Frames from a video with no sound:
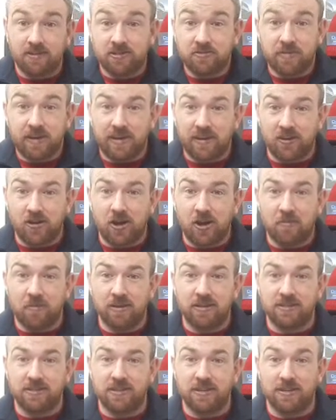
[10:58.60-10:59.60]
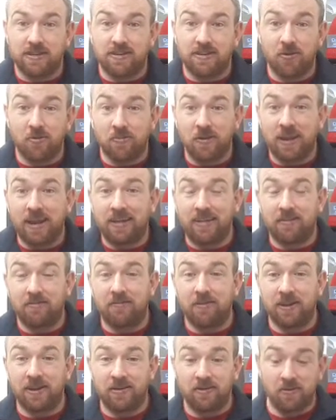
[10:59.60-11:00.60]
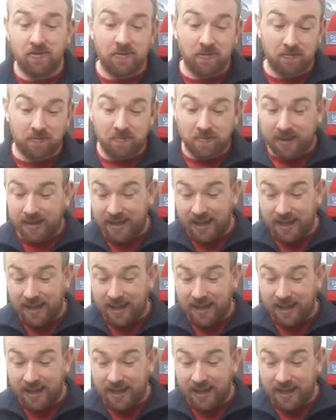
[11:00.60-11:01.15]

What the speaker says: just write in the comments, and I hope you like the video and